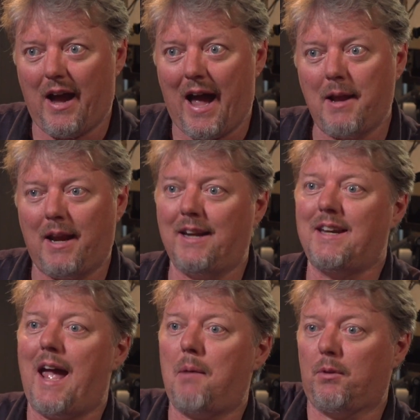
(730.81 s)

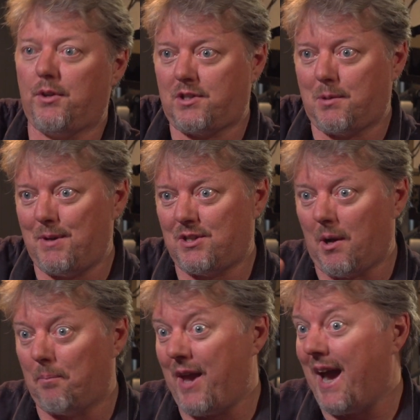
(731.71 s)
enabled us to be
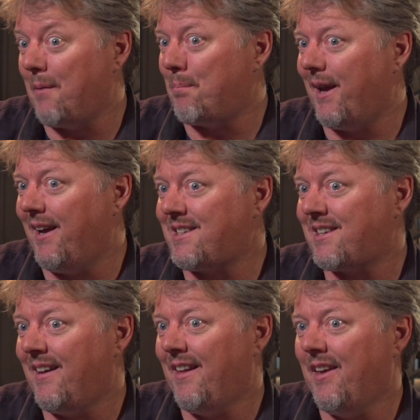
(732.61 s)
stopped down a bit,